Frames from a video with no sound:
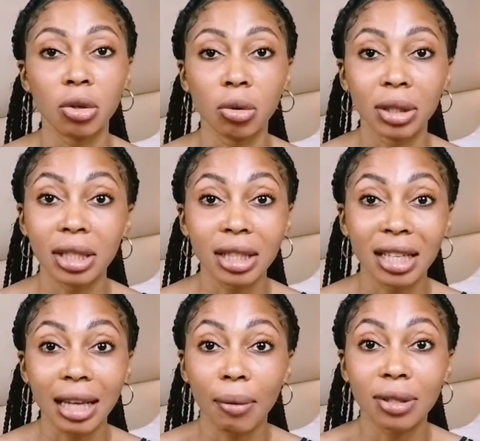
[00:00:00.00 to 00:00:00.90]
No, in this
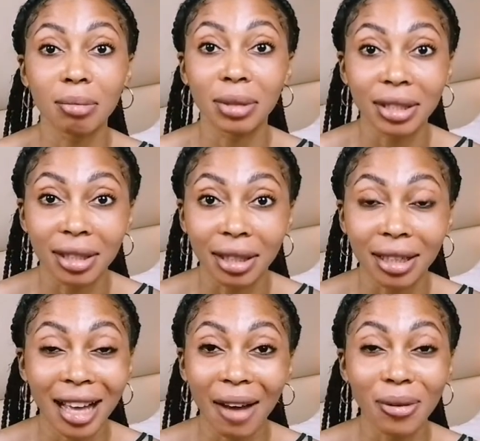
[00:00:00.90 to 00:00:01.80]
case, I wasn't bleaching.
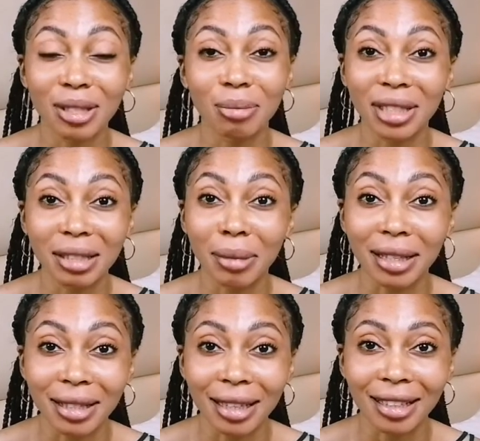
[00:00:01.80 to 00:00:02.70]
I wasn't bleaching
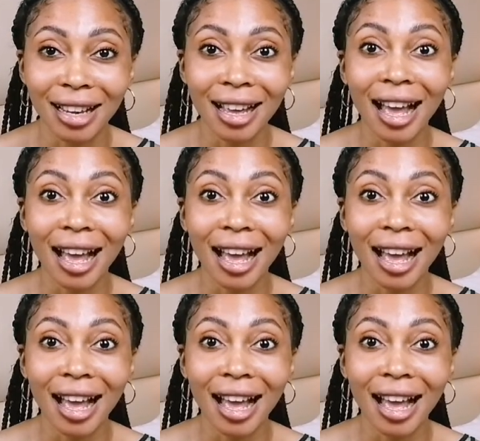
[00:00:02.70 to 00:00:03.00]
my skin.